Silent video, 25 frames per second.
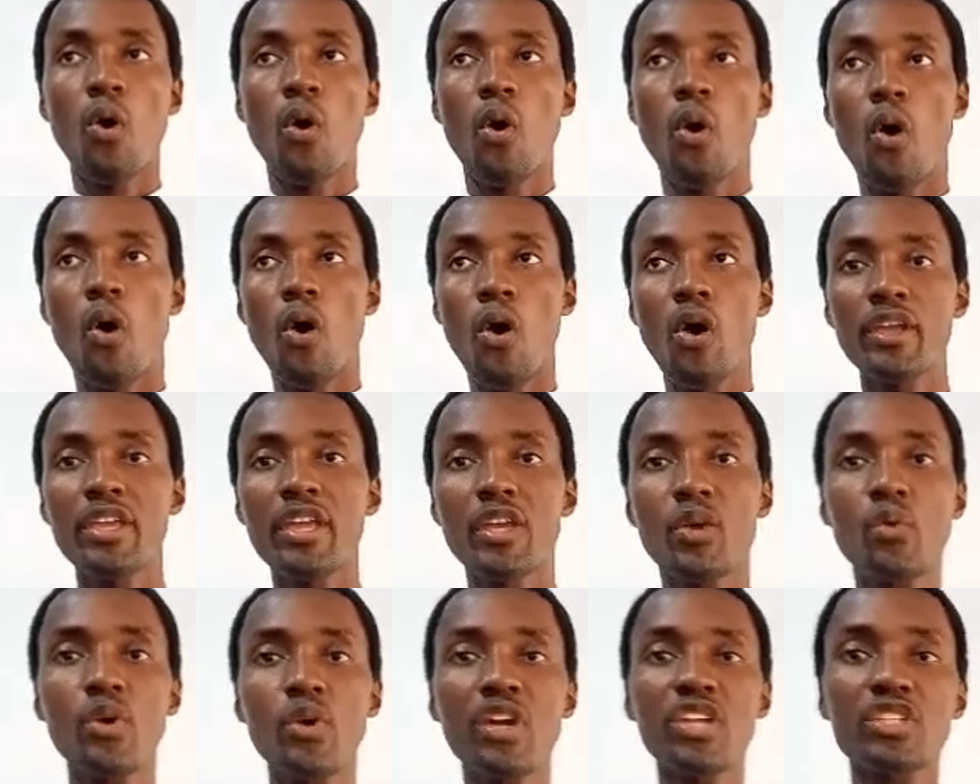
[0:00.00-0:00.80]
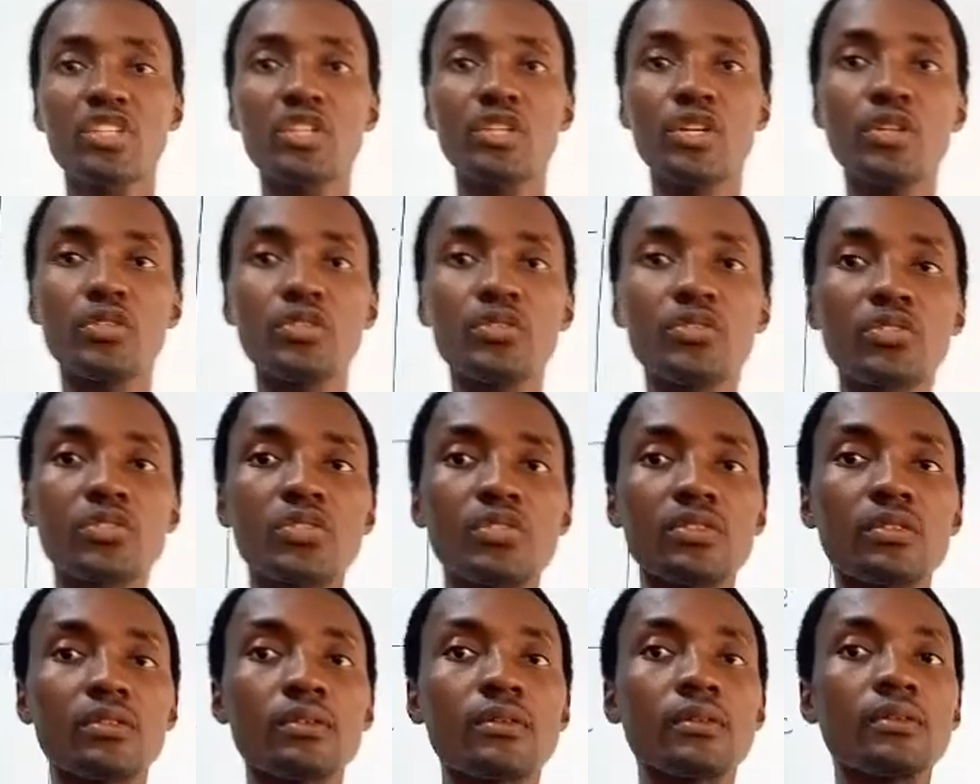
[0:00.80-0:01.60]
or
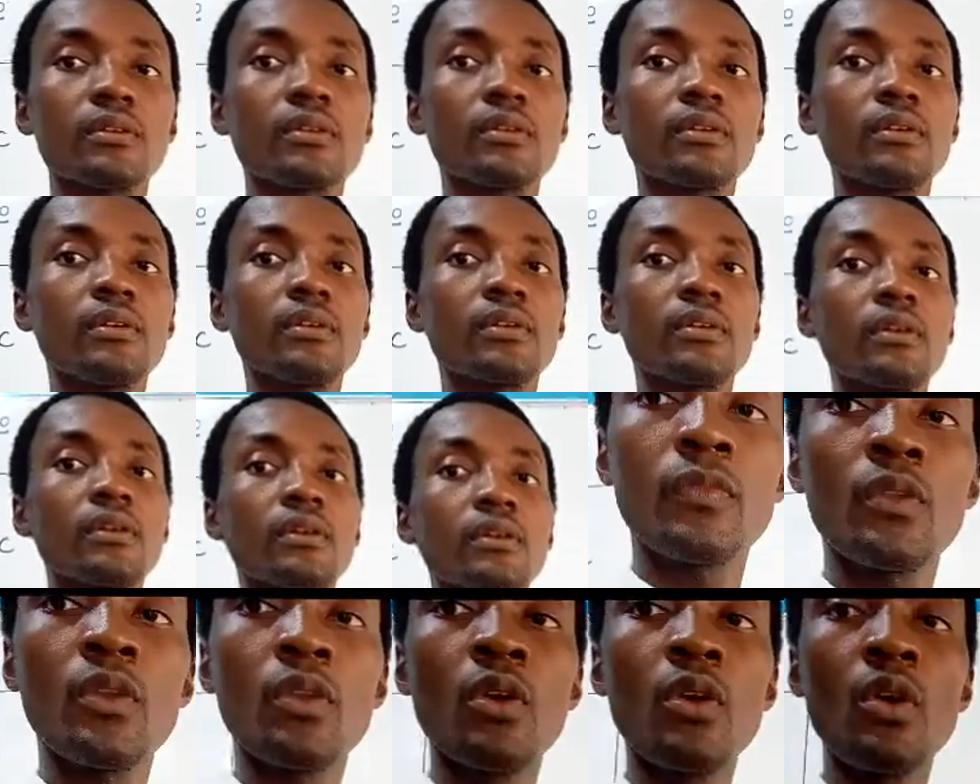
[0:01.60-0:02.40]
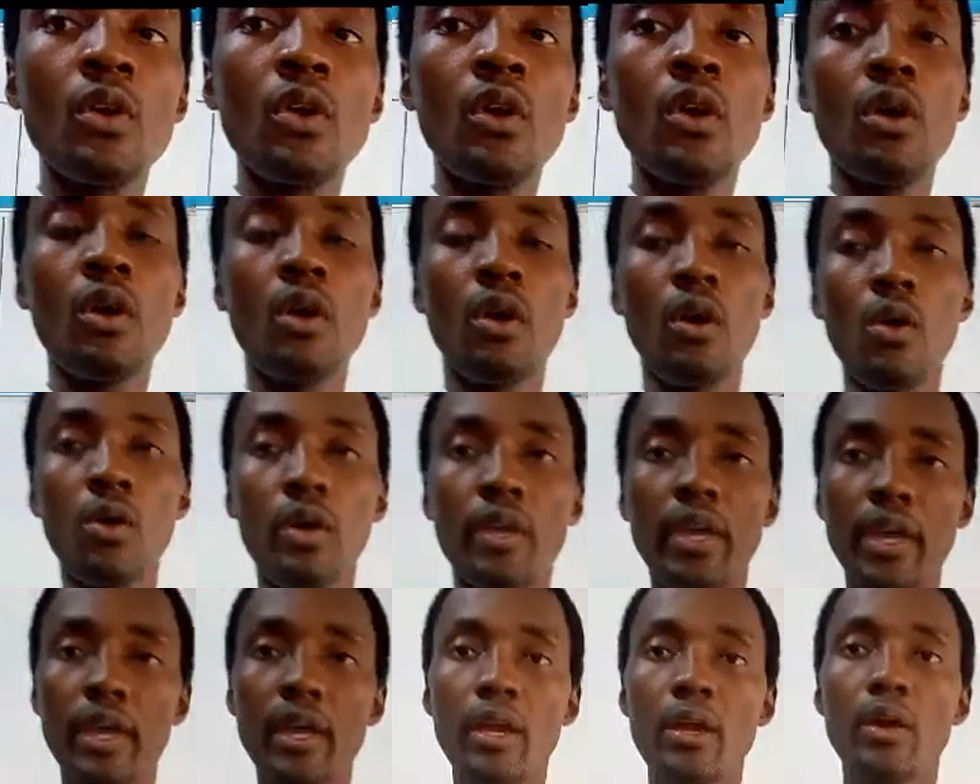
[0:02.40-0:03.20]
equations,
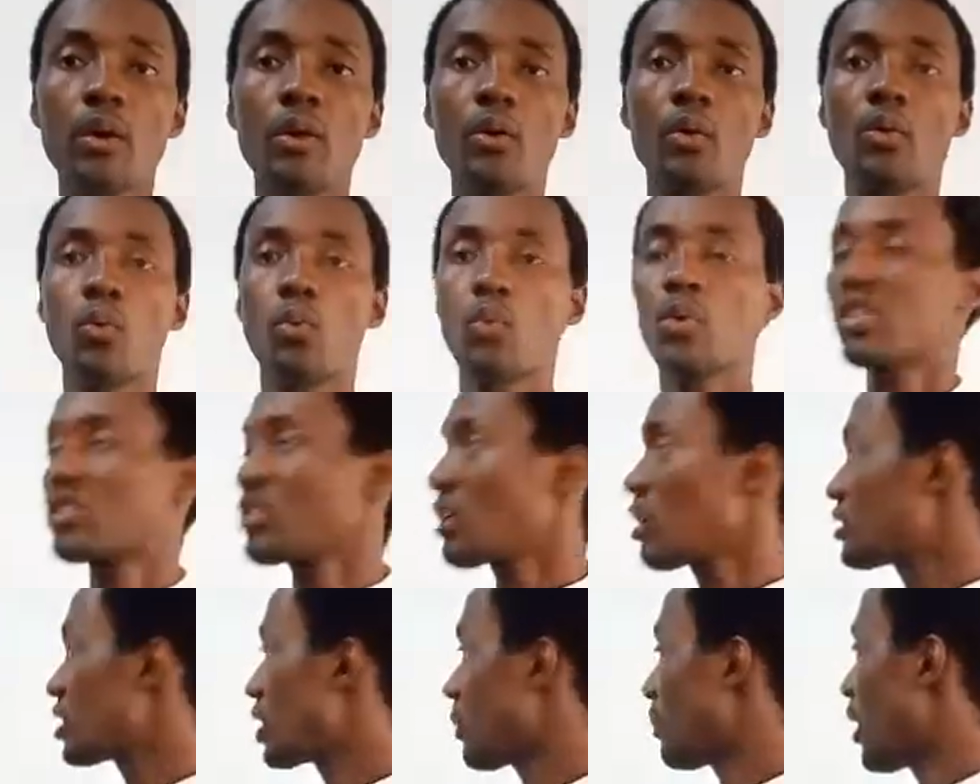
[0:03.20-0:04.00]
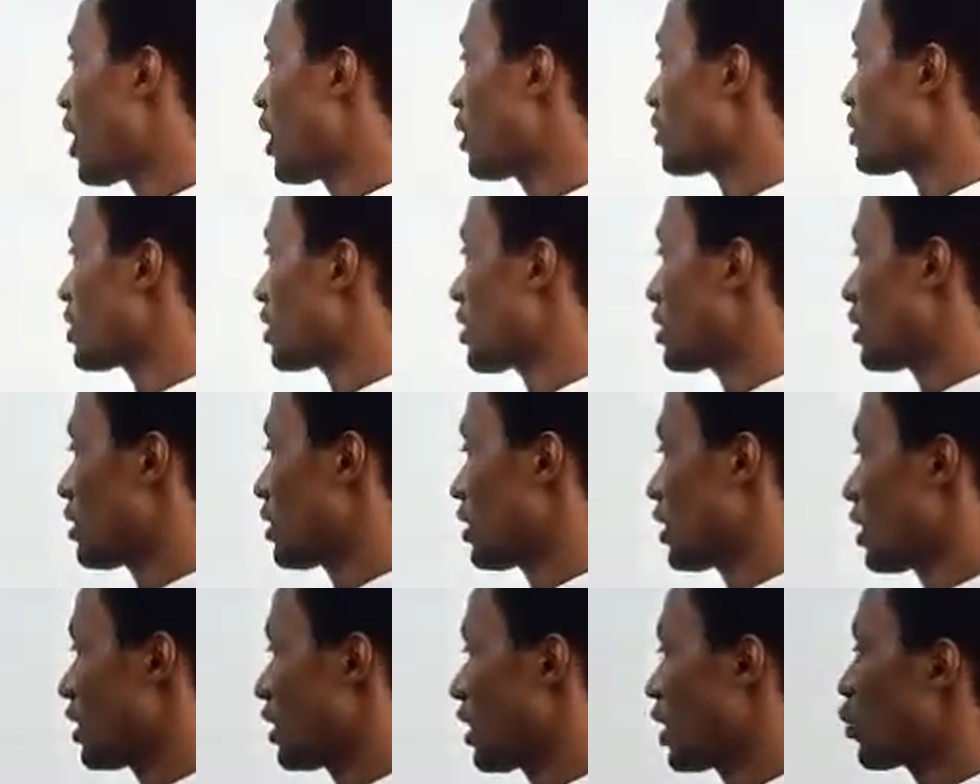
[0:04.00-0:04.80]
okay, we talked about
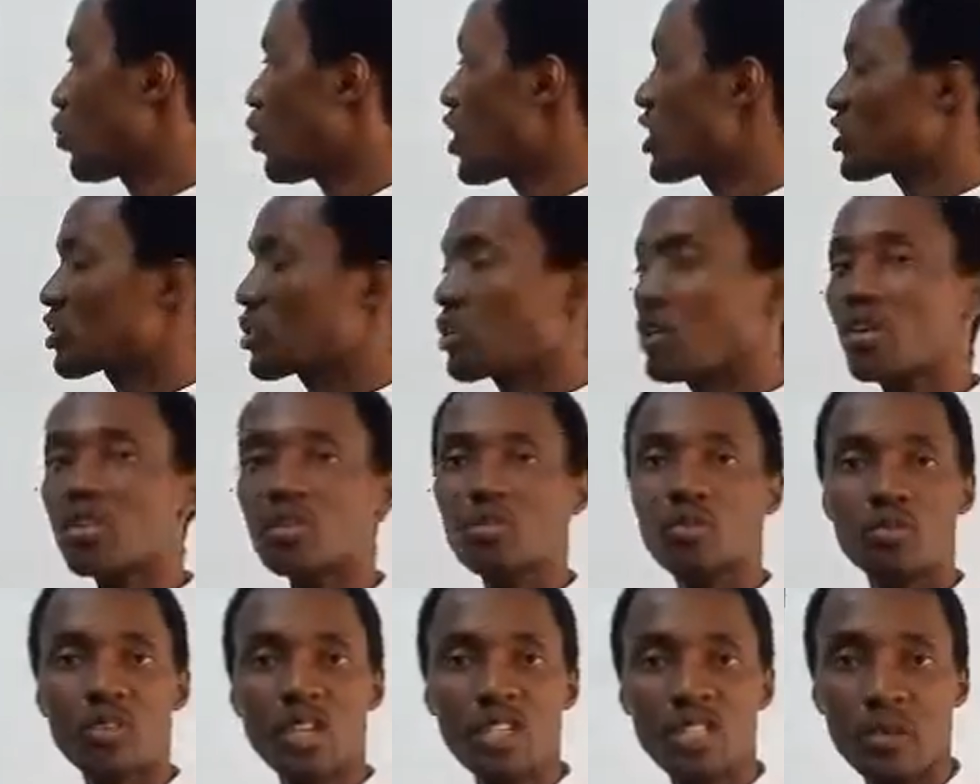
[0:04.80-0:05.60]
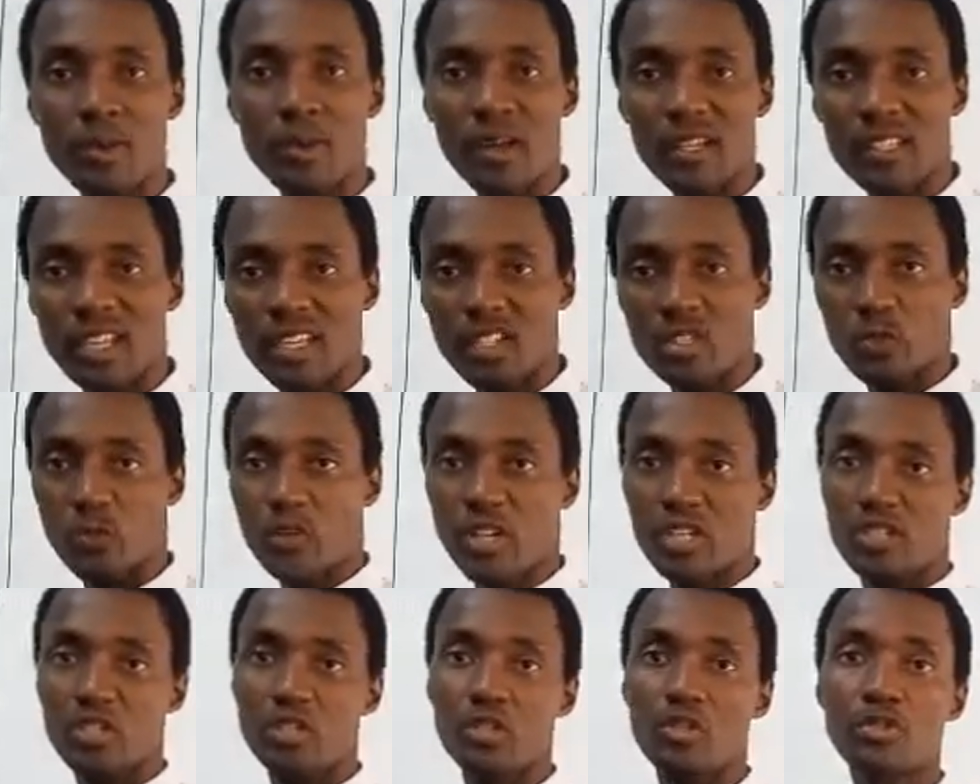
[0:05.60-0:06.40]
equations, we talked about
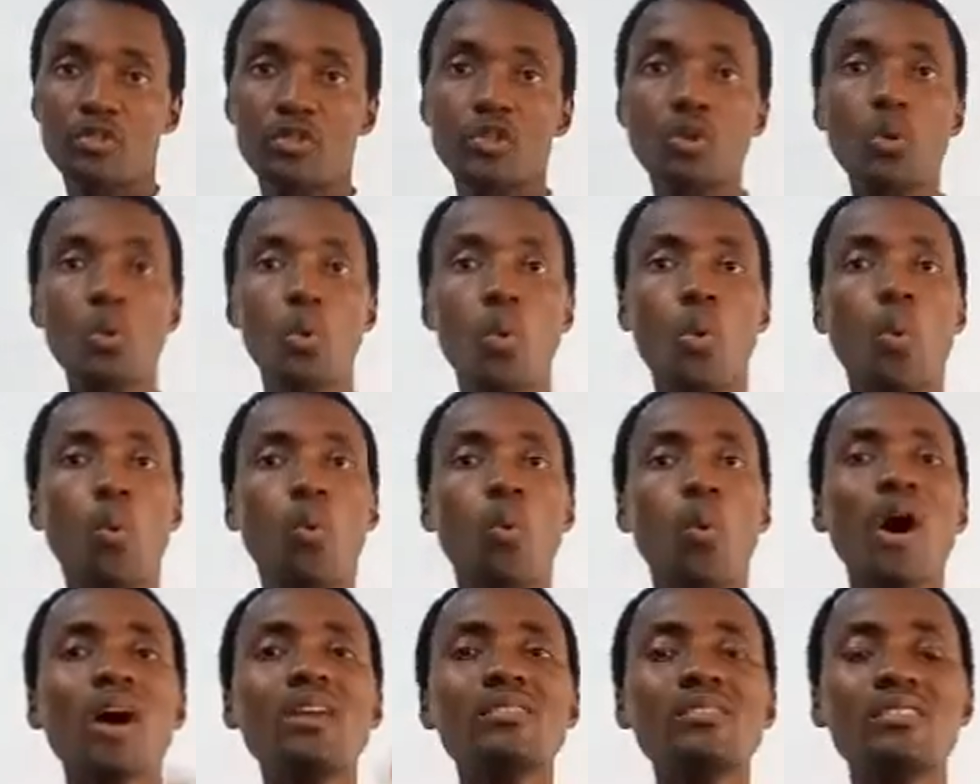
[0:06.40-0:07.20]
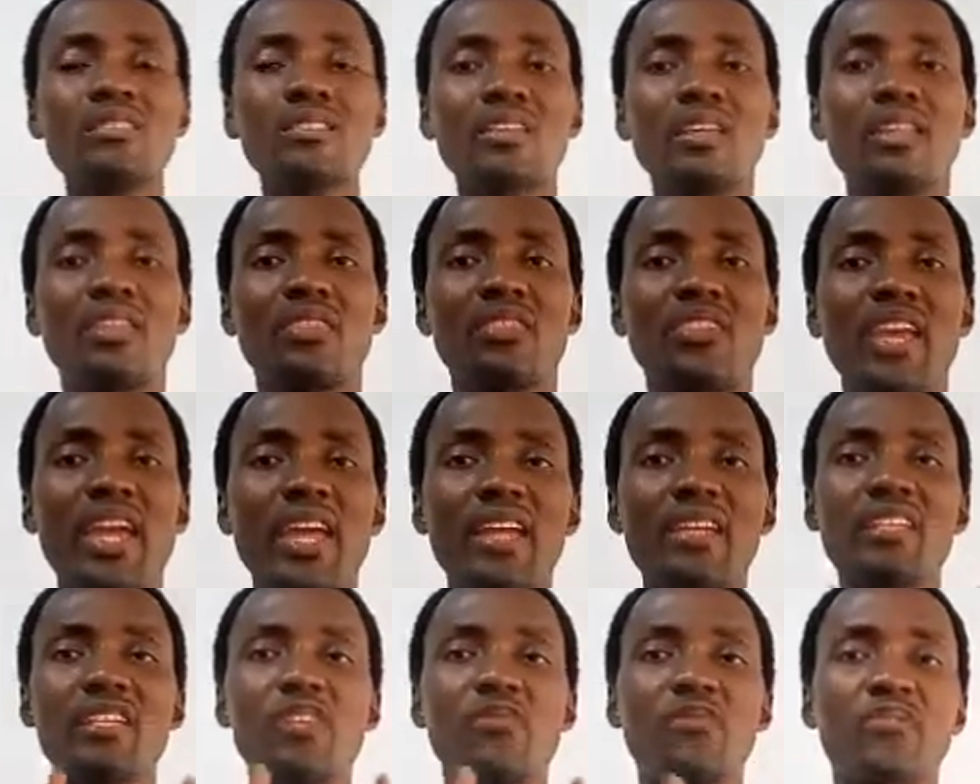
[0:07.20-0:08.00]
expressions. So what
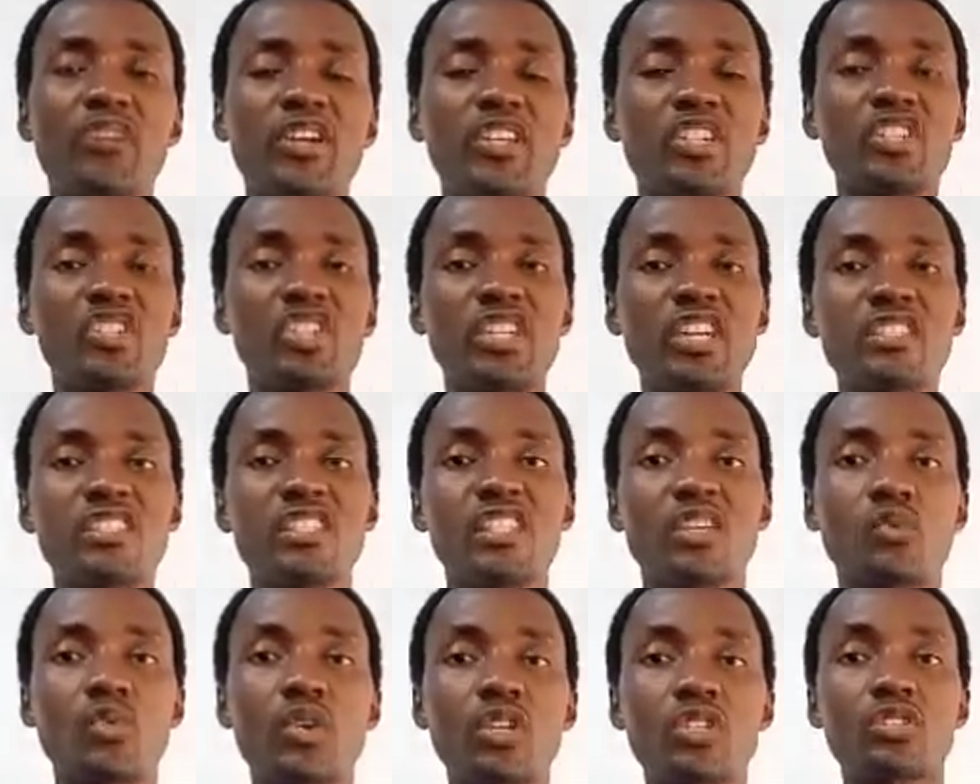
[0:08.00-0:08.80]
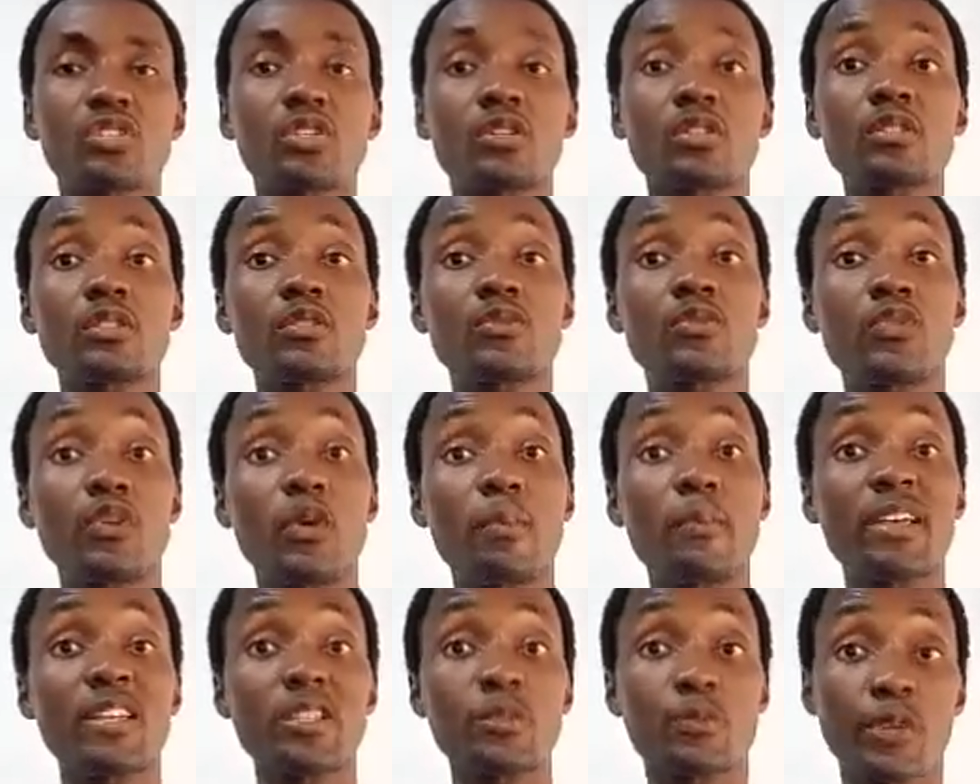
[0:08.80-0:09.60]
then differentiates equations
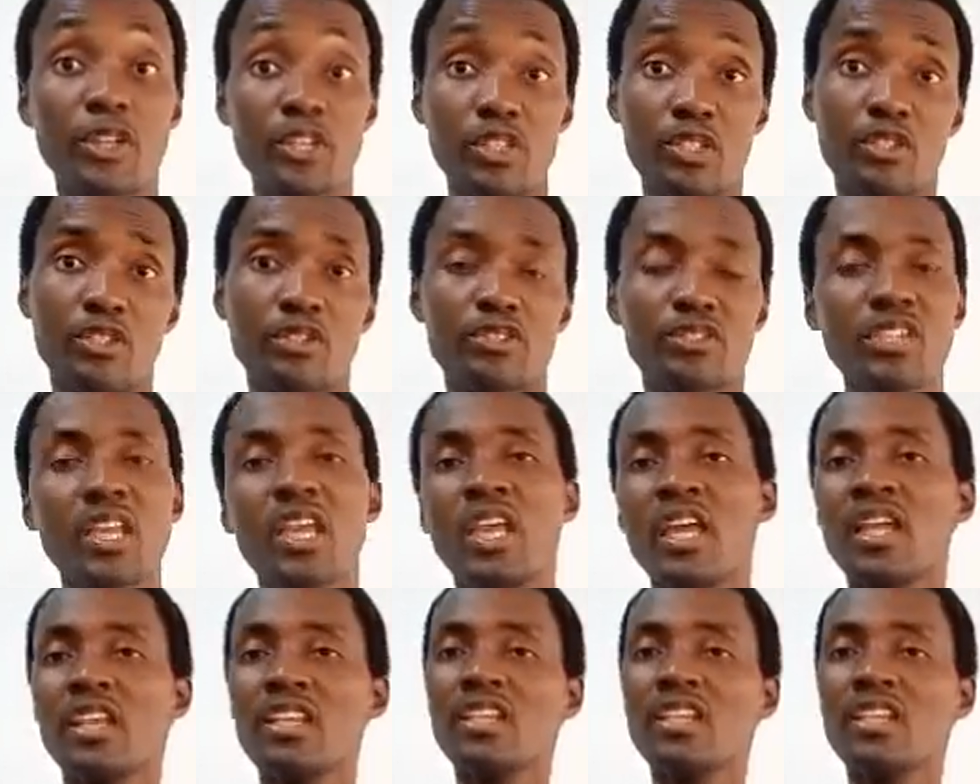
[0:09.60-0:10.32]
from expressions?